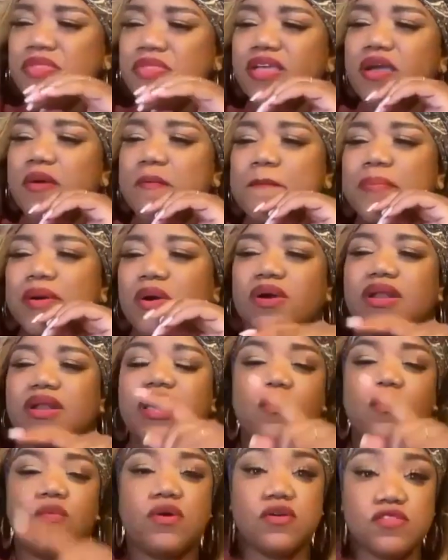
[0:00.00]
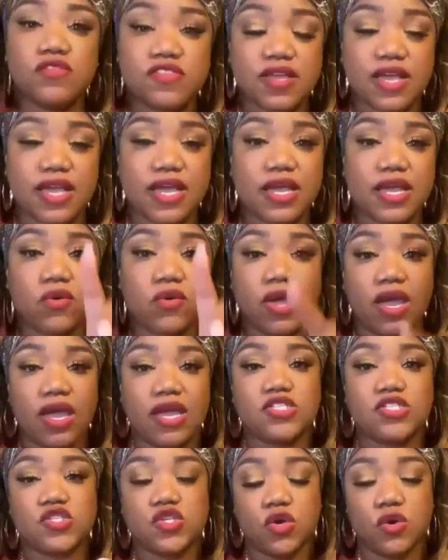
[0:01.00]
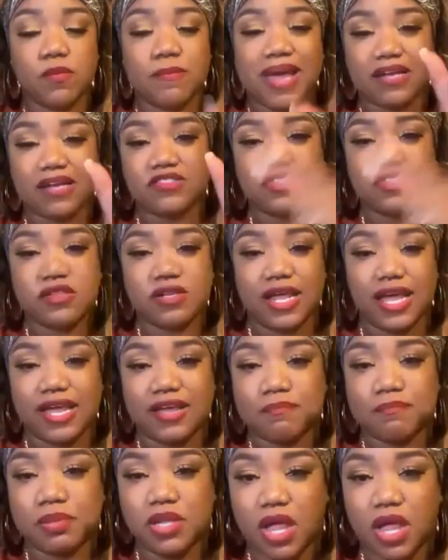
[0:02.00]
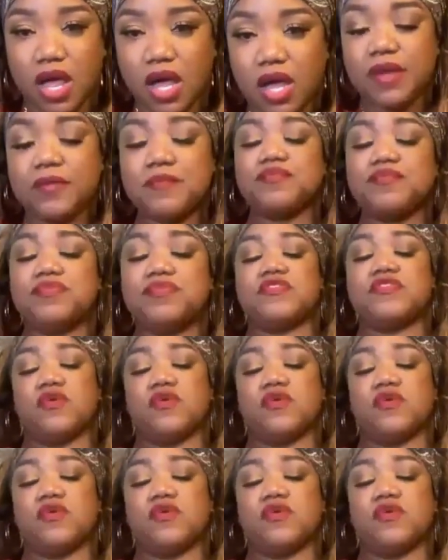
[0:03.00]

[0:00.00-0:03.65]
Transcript: But what I will say, okay, so back to the like plot. So